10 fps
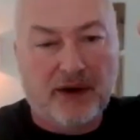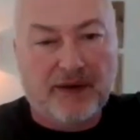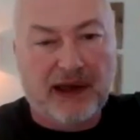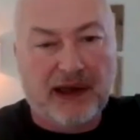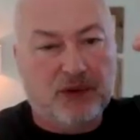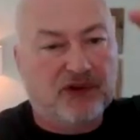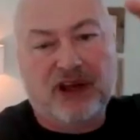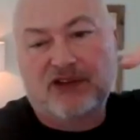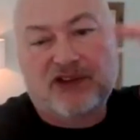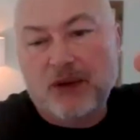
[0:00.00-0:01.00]
and it was,
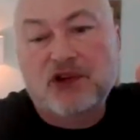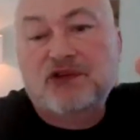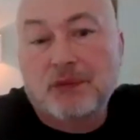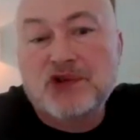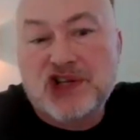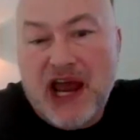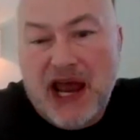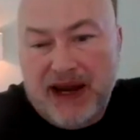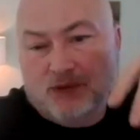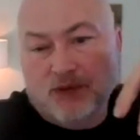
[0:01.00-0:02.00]
let's say it was from
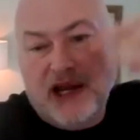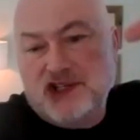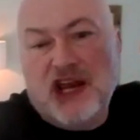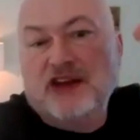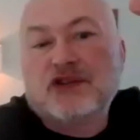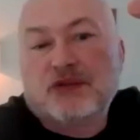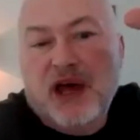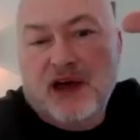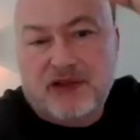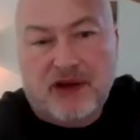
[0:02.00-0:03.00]
Jay, right? Jay
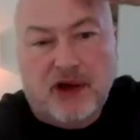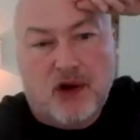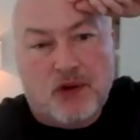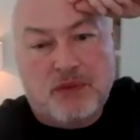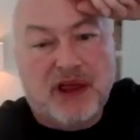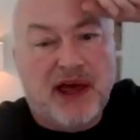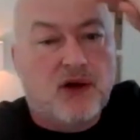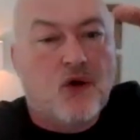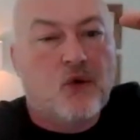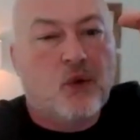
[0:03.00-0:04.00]
Smith. We'd be like,
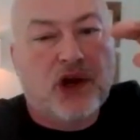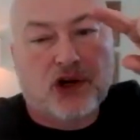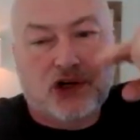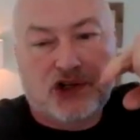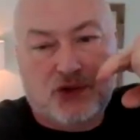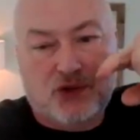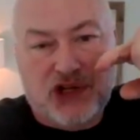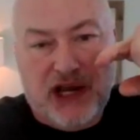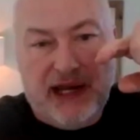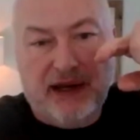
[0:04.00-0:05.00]
we heard you,
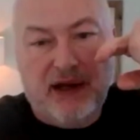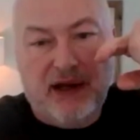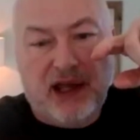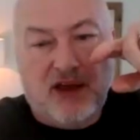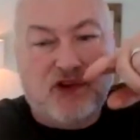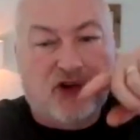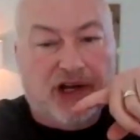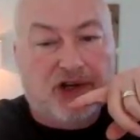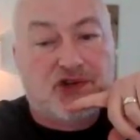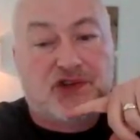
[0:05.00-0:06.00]
Jay. If you're
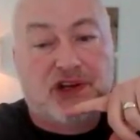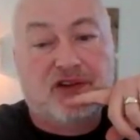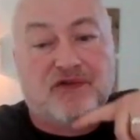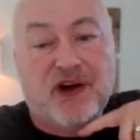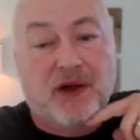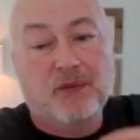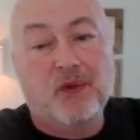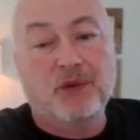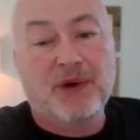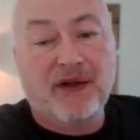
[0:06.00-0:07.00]
interested in following more
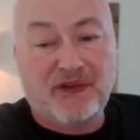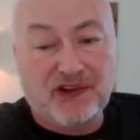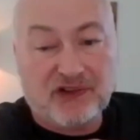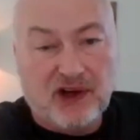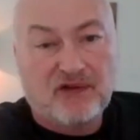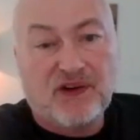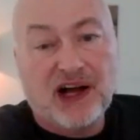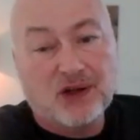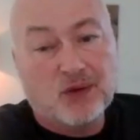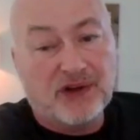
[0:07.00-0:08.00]
about this,
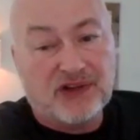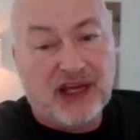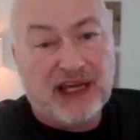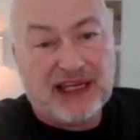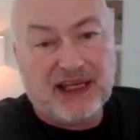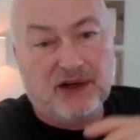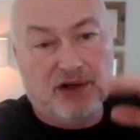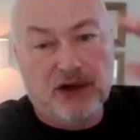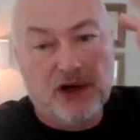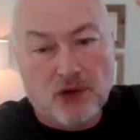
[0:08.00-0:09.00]
follow us
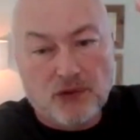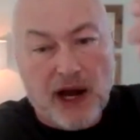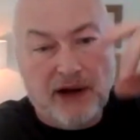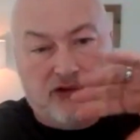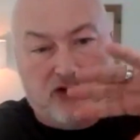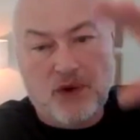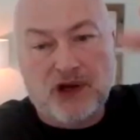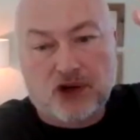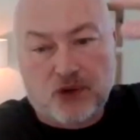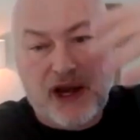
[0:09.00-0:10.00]
here, right? And so we
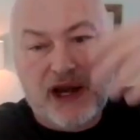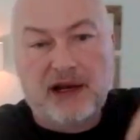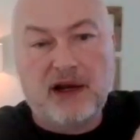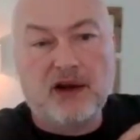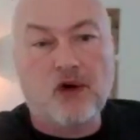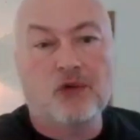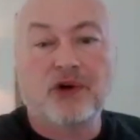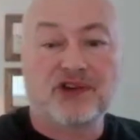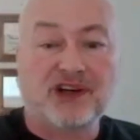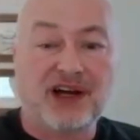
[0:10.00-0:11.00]
created an
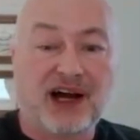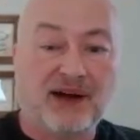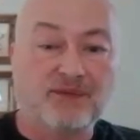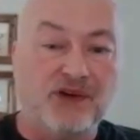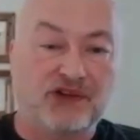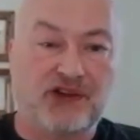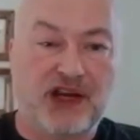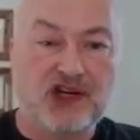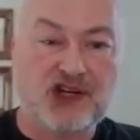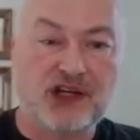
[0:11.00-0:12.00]
almost a
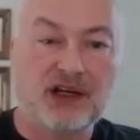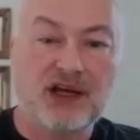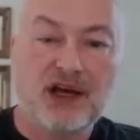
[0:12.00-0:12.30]
conversation